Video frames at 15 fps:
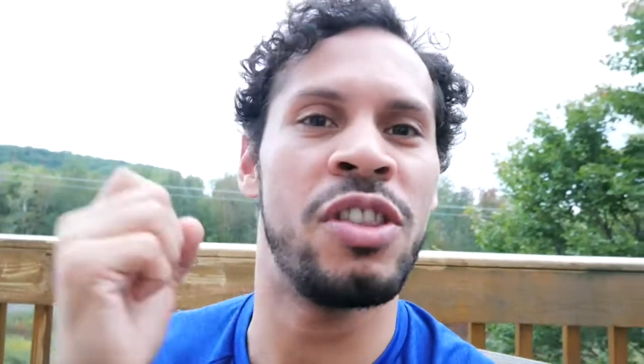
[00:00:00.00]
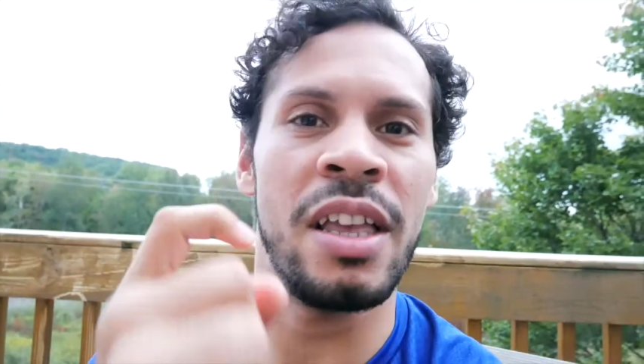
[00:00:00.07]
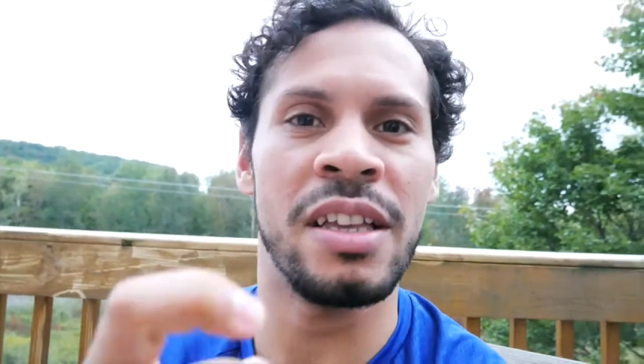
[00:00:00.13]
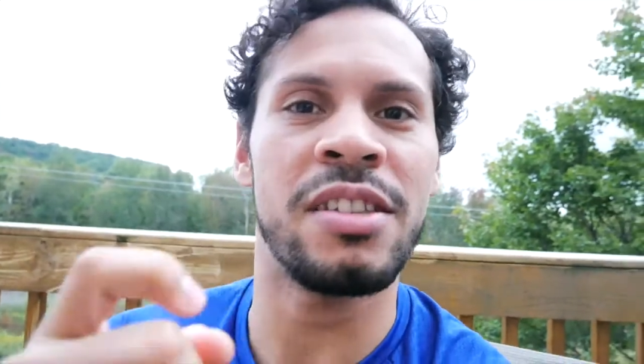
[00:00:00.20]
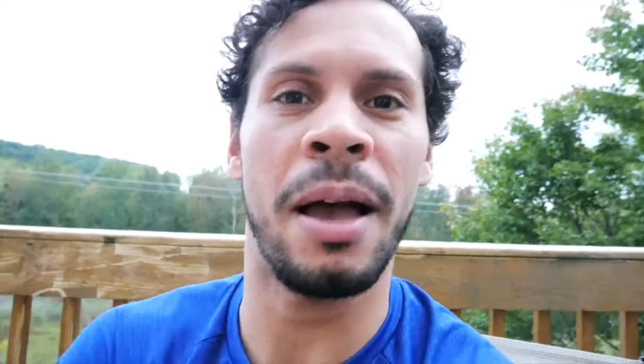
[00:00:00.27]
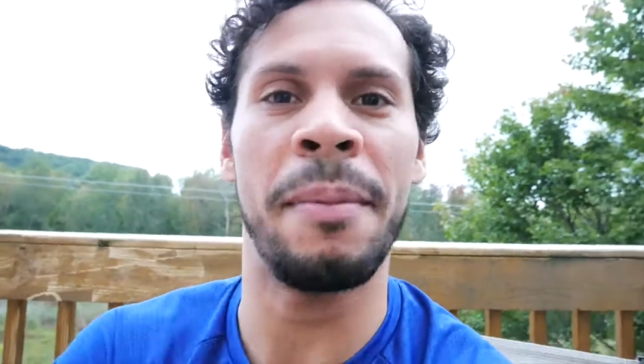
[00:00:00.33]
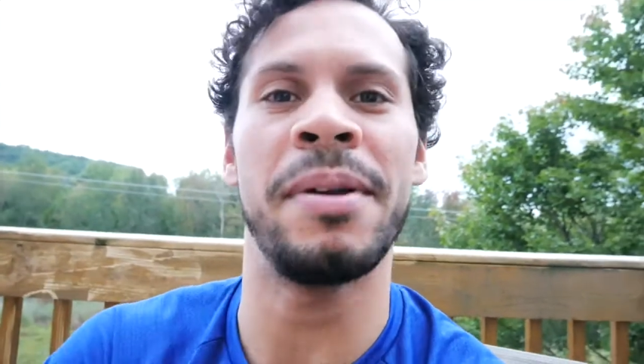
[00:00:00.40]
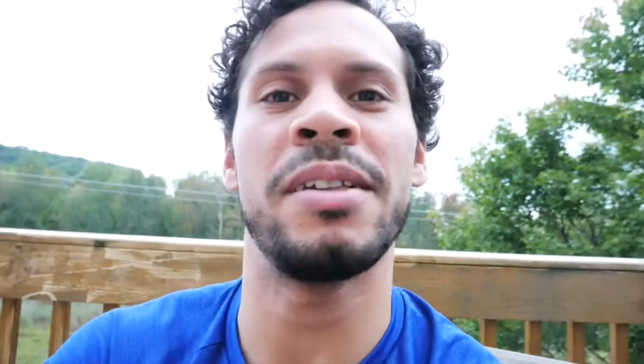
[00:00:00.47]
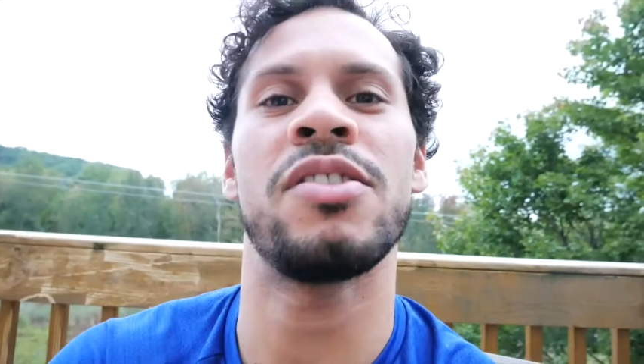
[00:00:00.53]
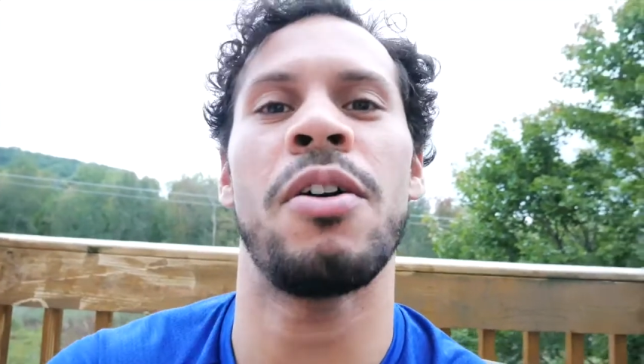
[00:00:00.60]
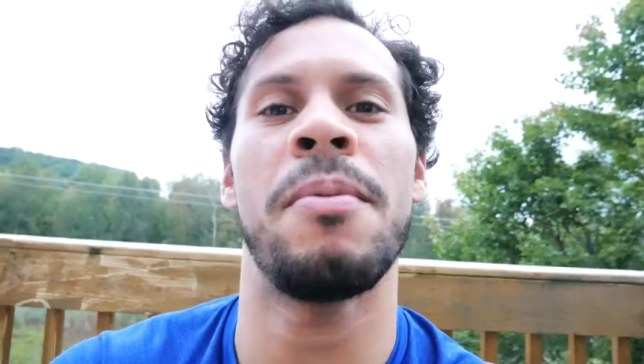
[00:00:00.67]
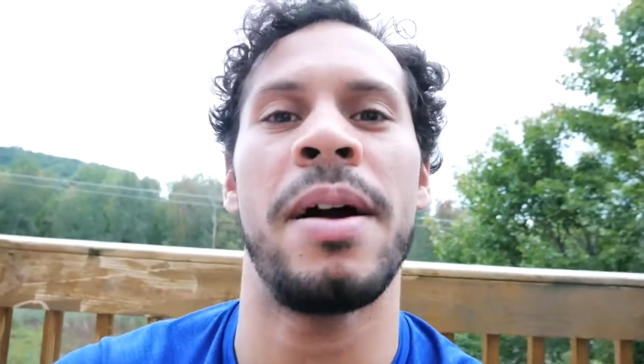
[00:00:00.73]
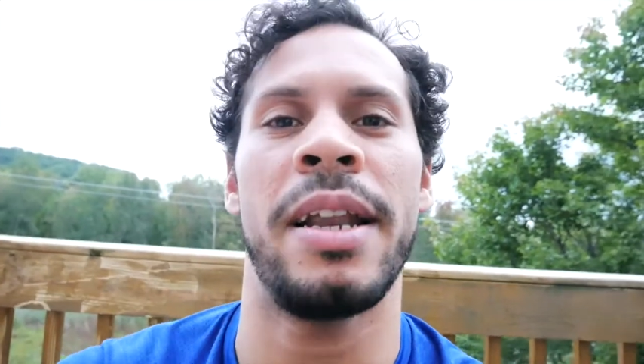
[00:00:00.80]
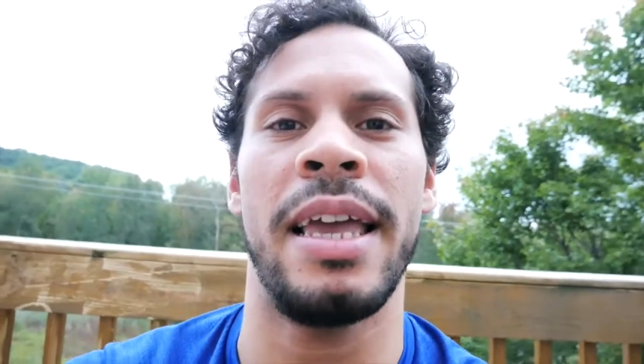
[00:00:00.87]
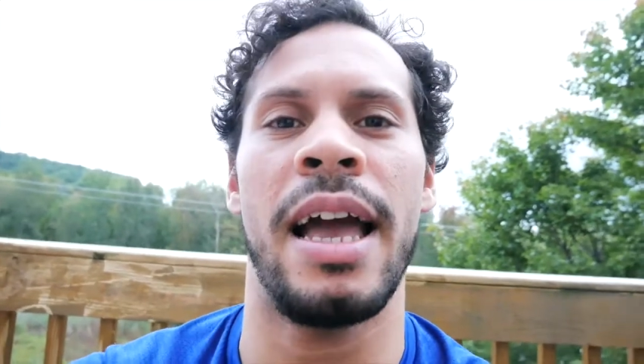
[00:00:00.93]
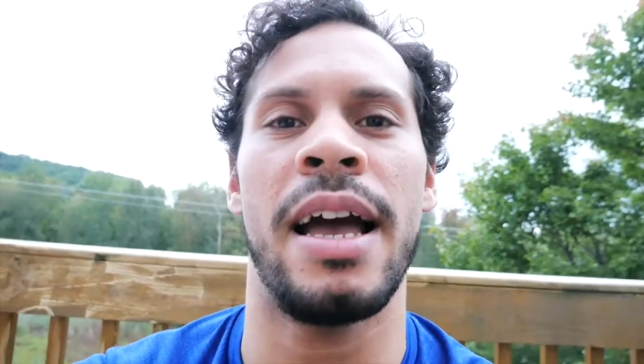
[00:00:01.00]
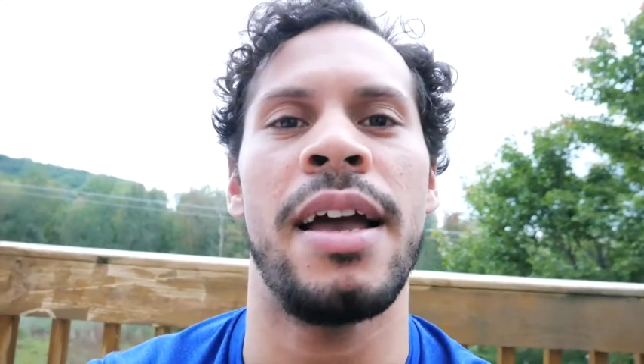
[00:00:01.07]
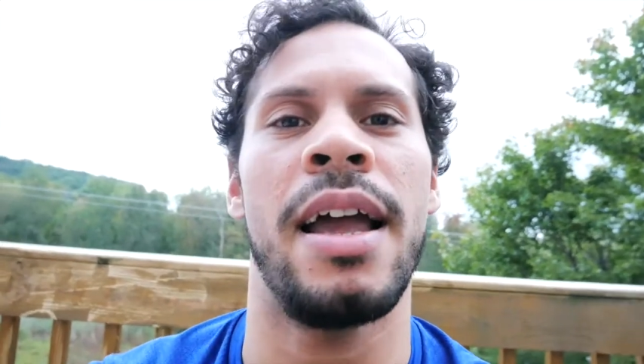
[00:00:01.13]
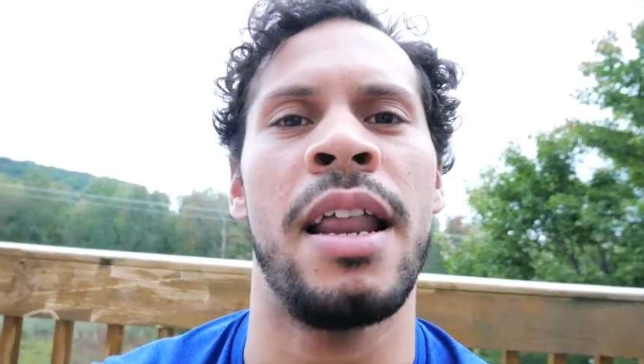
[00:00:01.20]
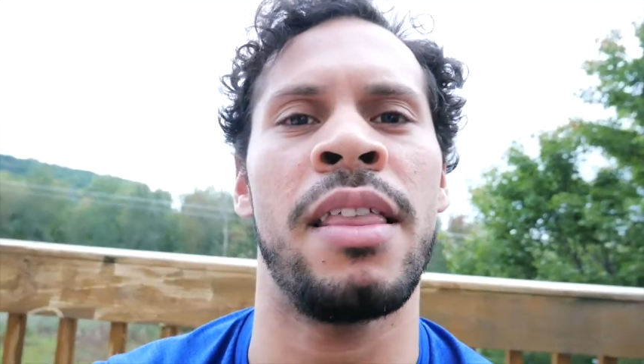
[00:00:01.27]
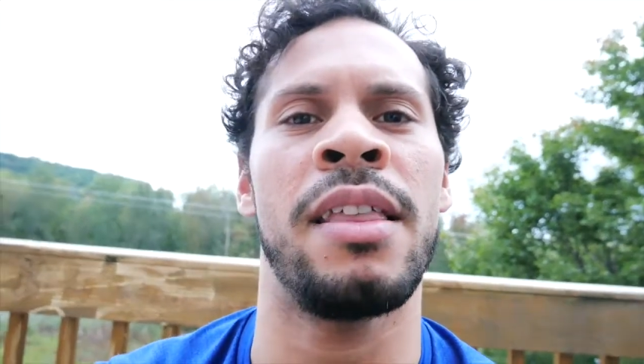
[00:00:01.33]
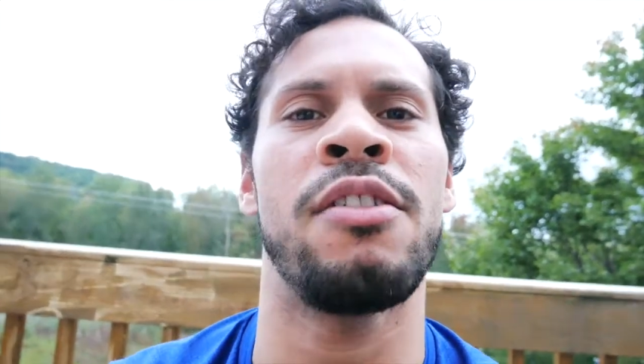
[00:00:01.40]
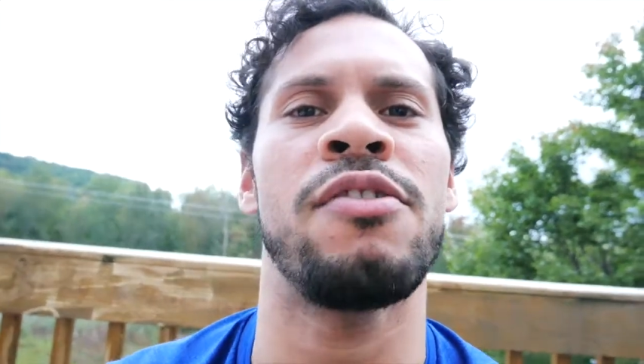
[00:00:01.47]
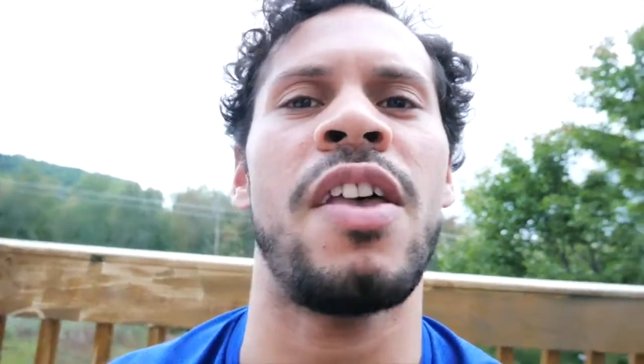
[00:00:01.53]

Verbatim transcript: thing coming. So Maria, anything to